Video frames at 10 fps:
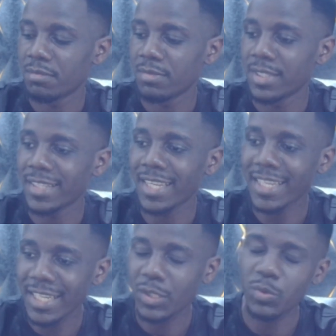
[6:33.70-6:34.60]
they
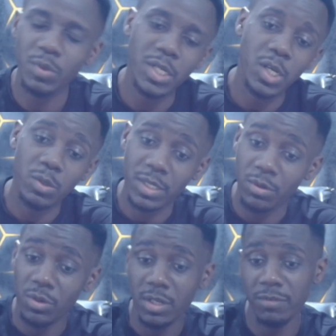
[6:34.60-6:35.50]
need to really close down
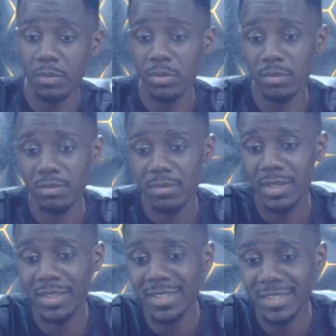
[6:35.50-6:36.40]
on Liverpool.
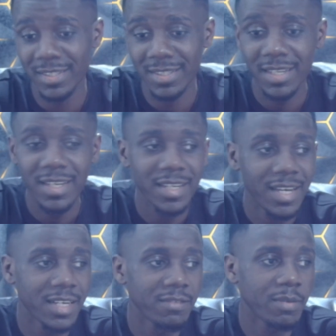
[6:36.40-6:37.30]
That is it.
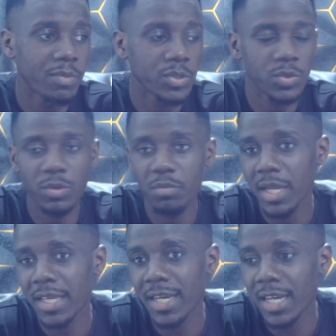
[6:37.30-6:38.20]
And Liverpool is soon
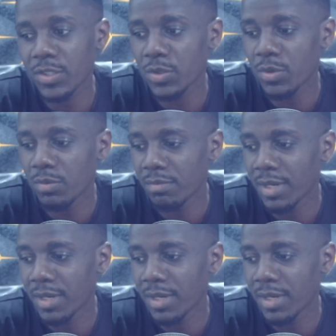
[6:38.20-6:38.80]
playing Arsenal.